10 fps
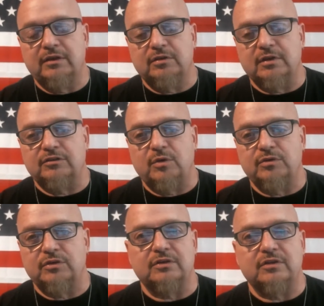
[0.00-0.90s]
So that's
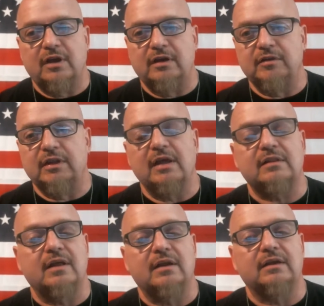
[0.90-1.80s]
always a good sign. I really like
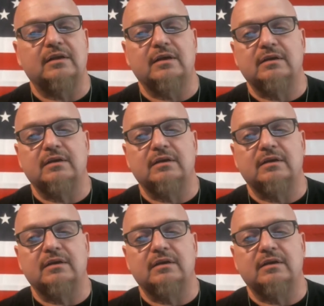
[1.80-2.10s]
that. Like